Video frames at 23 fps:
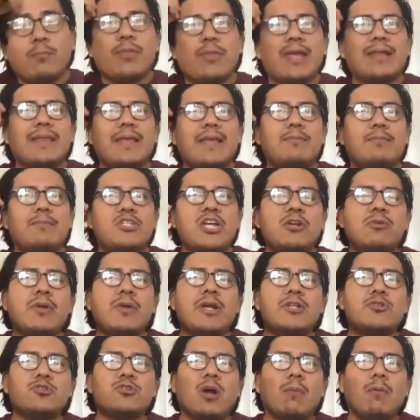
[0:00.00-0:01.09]
They
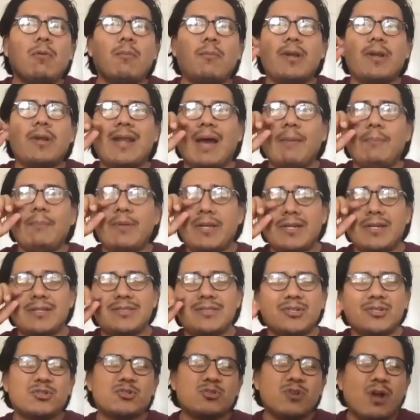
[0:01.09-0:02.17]
generate trouble, but not because
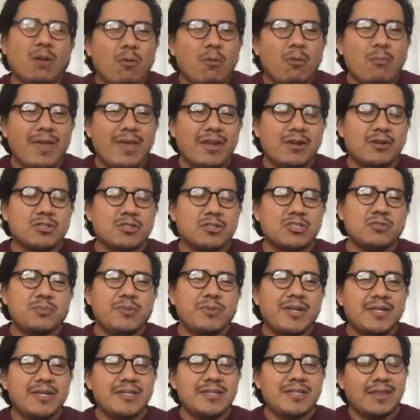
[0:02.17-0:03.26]
they're troublemakers, just
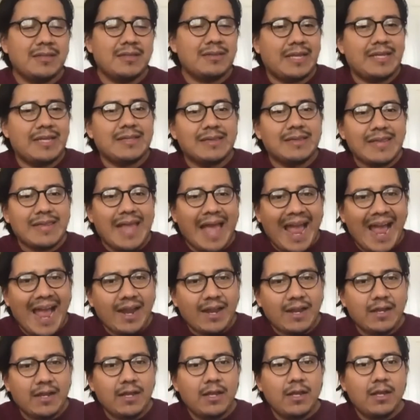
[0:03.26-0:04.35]
because I think they
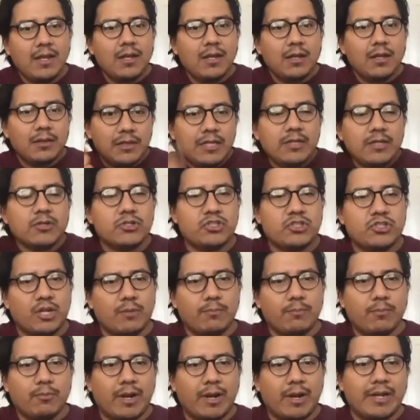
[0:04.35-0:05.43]
lack
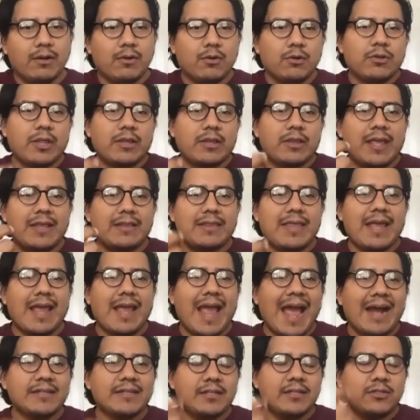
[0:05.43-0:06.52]
leadership, right? Or they
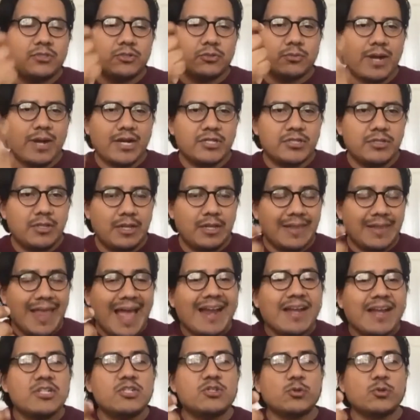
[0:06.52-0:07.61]
lack
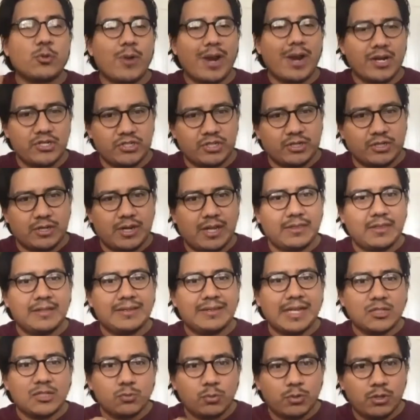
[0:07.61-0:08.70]
a direction. And I think
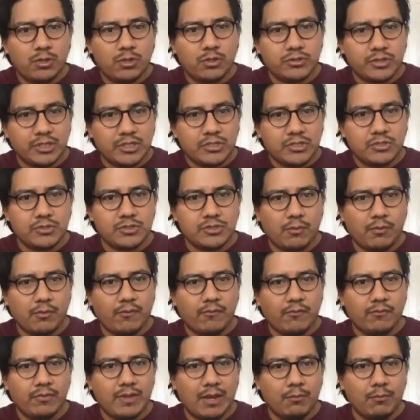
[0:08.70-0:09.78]
that's one of those issues
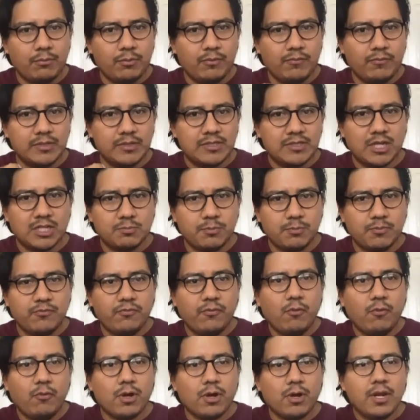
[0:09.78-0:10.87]
that we've discussed
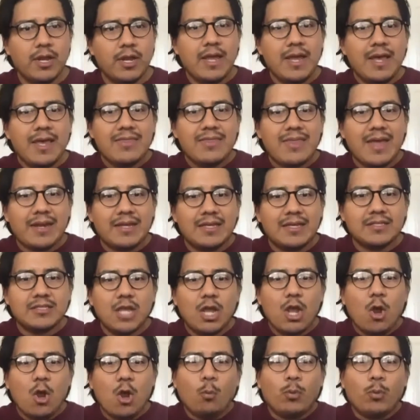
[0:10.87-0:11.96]
before. That is,
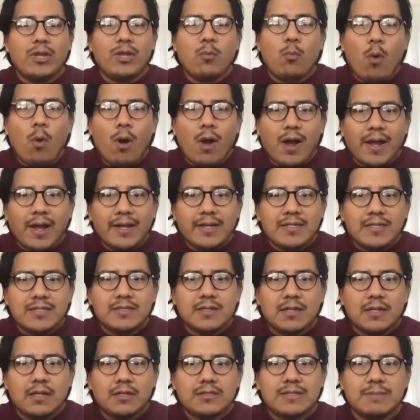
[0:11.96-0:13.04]
we want
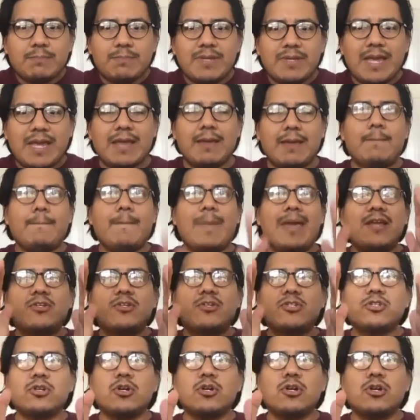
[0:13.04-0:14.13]
to make
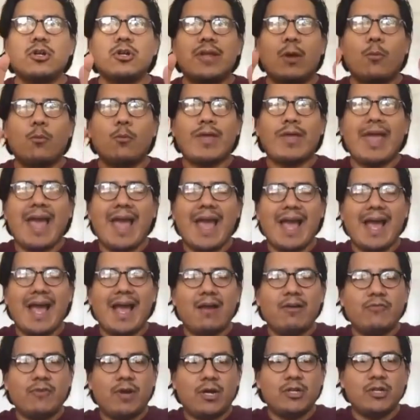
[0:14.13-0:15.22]
sure that we
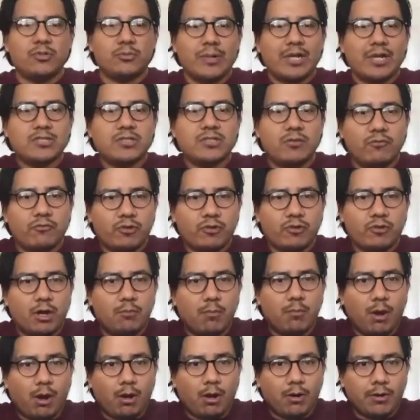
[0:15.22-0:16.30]
have a direction
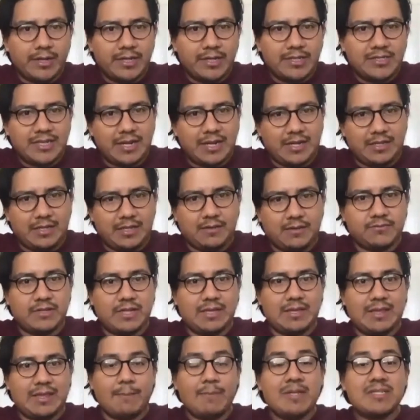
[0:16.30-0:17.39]
from our executives.
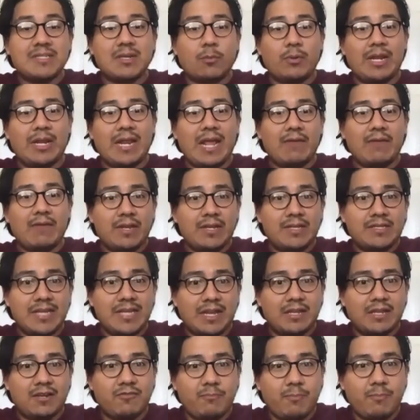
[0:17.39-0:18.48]
And that means that we need to have an
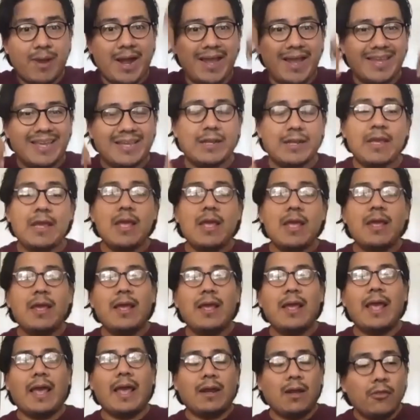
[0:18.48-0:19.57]
executive buy-in.
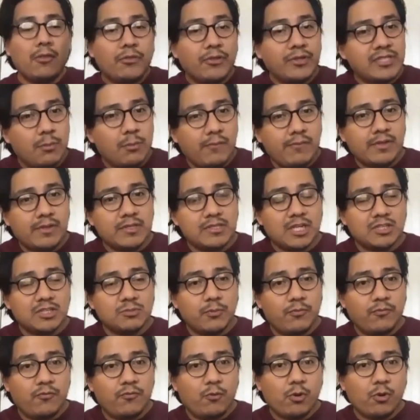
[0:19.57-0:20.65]
And other things that we've discussed
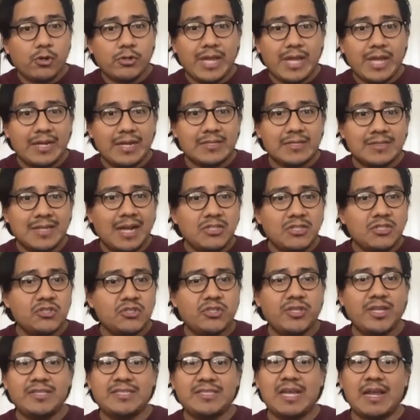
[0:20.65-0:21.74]
before, that it's not just
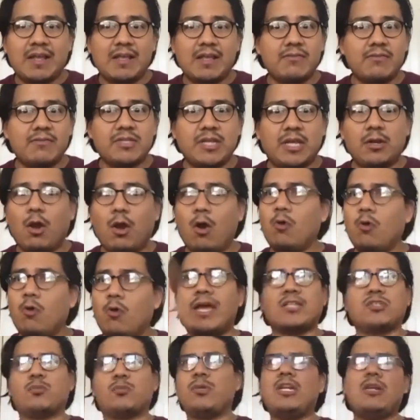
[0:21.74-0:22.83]
the executive saying, oh
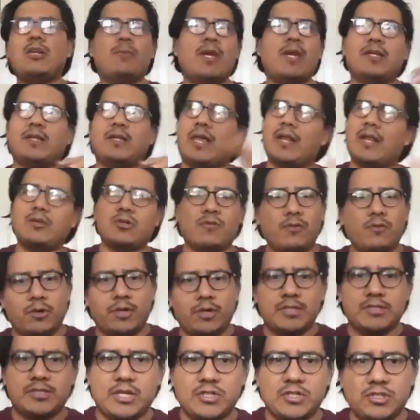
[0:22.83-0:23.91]
yes, we need to be a data-driven
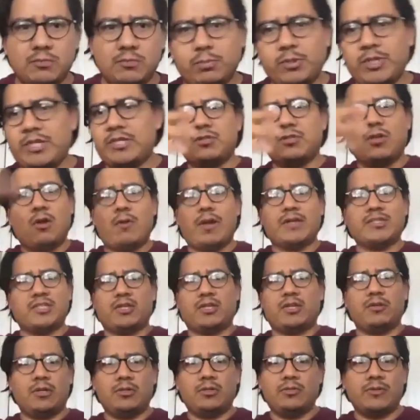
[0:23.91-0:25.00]
organization. Please go
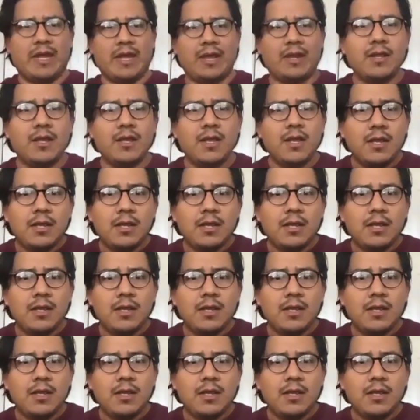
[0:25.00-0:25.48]
execute and do that.